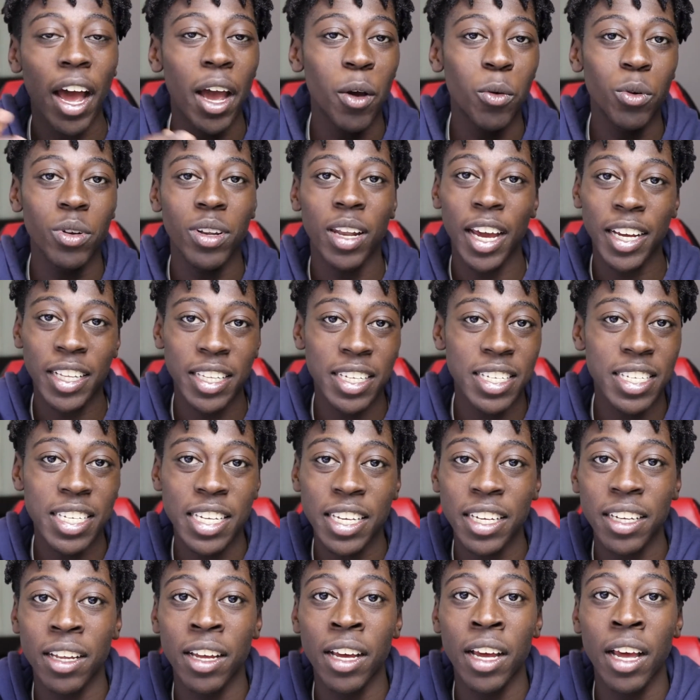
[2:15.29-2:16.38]
I would like to
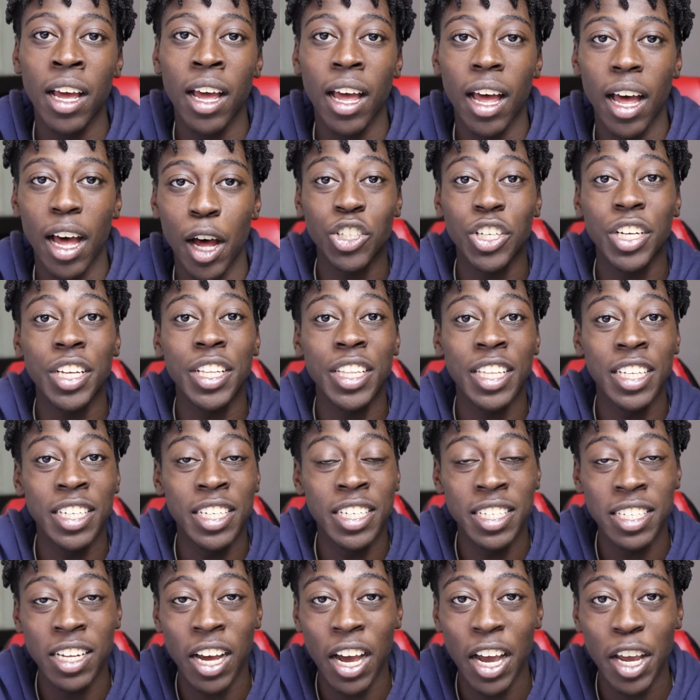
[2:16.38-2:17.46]
see a change in the
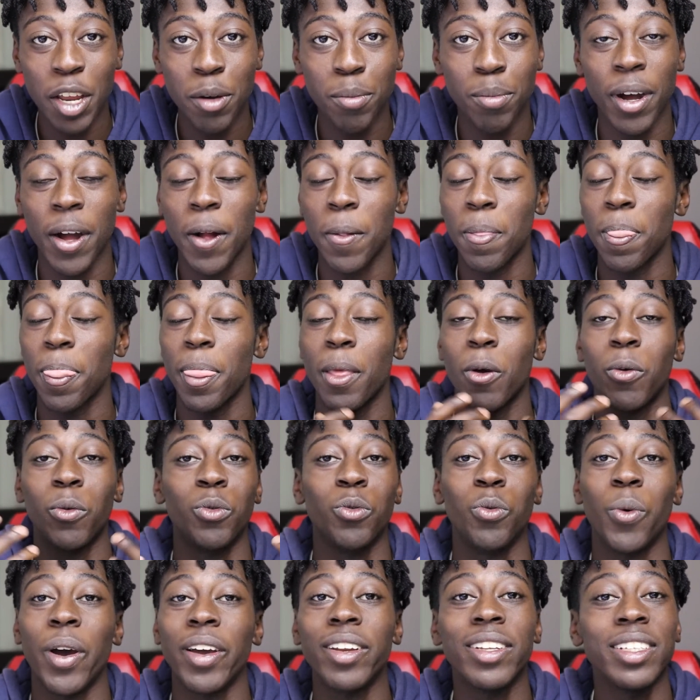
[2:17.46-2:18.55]
design, but
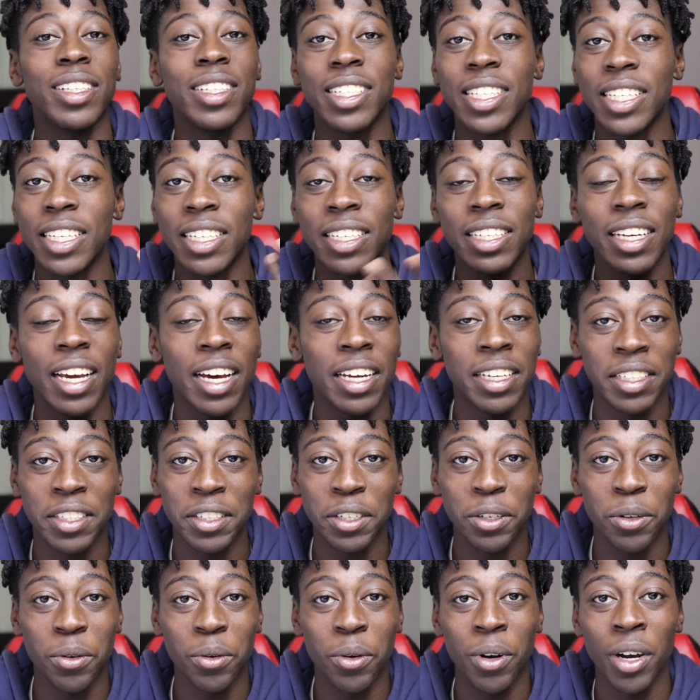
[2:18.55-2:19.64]
we'll wait and see
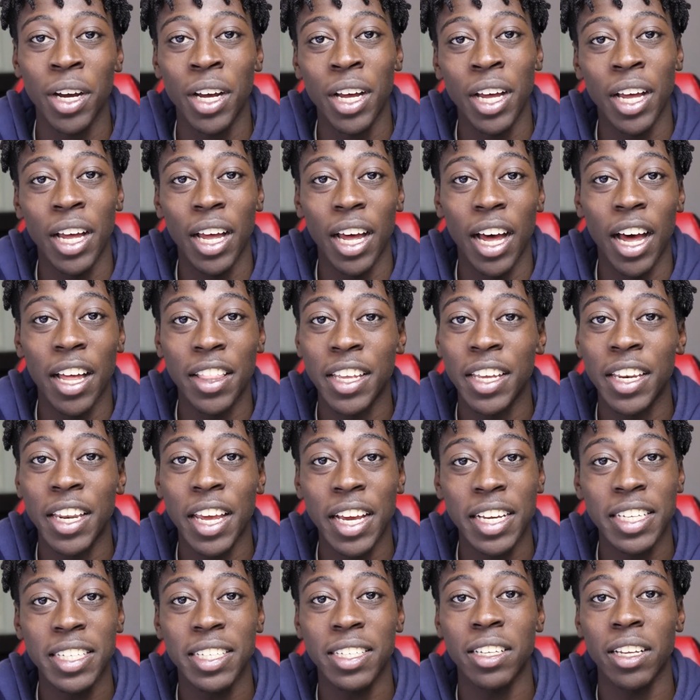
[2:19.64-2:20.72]
until the
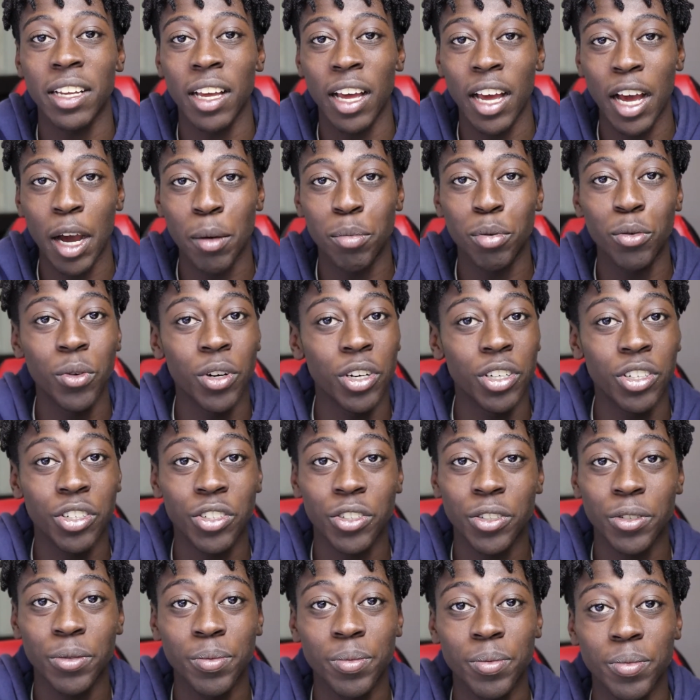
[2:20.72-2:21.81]
next Apple
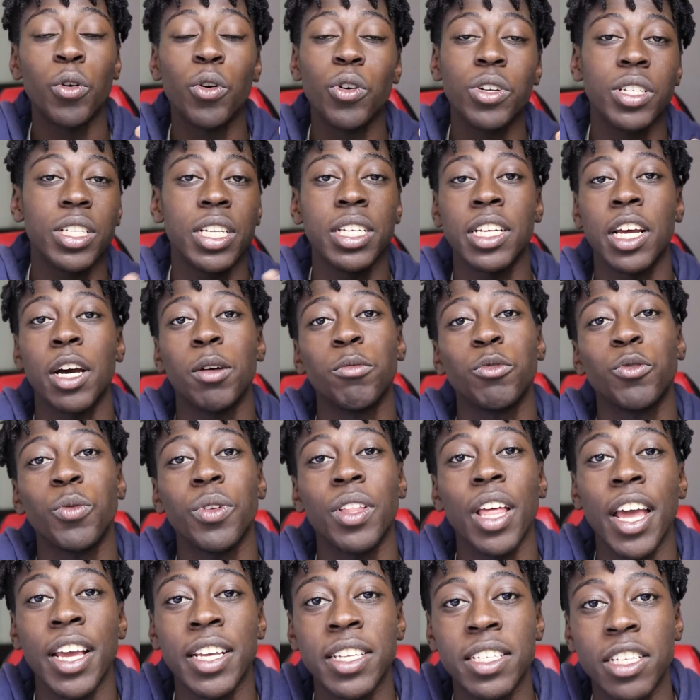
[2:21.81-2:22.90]
Watch. Of course, this comes
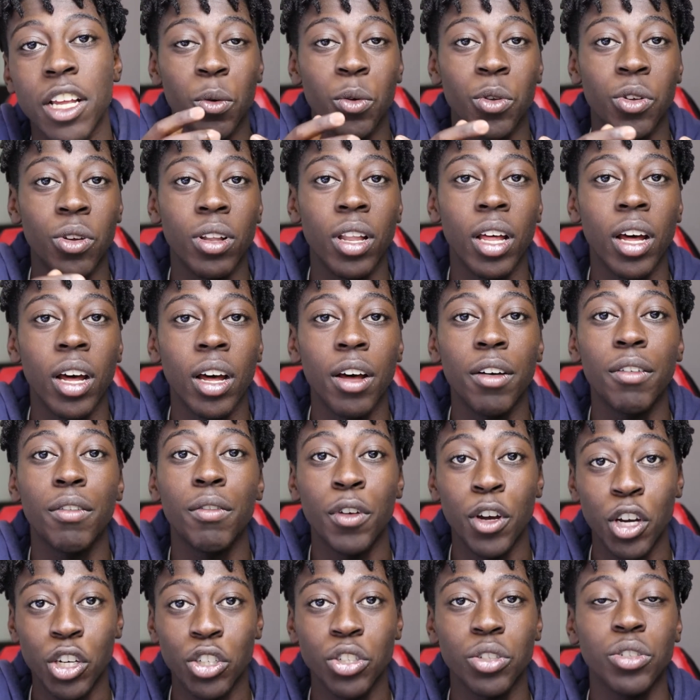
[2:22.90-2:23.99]
with a cellular
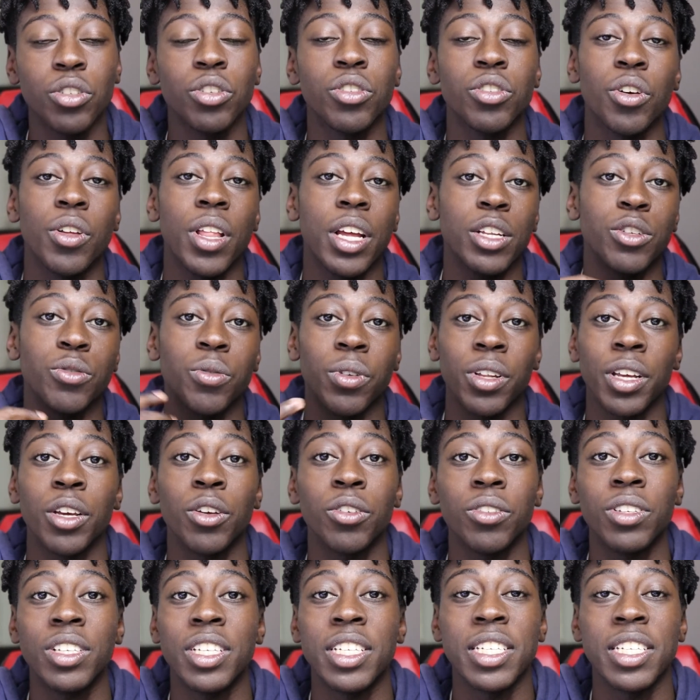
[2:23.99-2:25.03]
version, so that's really good.